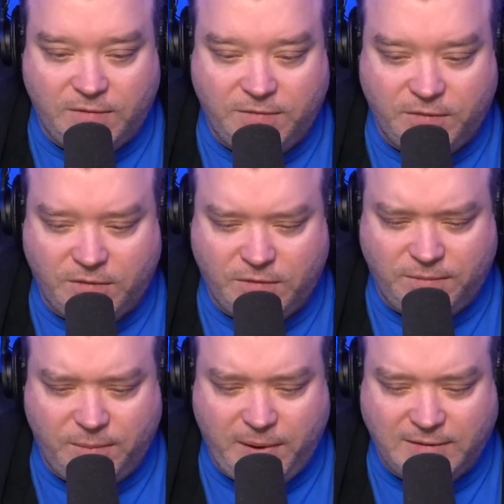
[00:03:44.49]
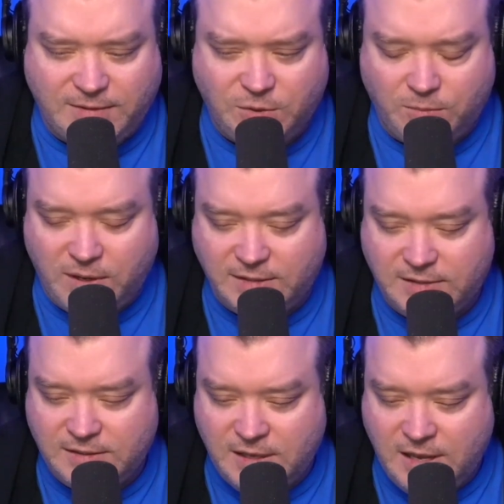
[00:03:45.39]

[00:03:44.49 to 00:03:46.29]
for about two months,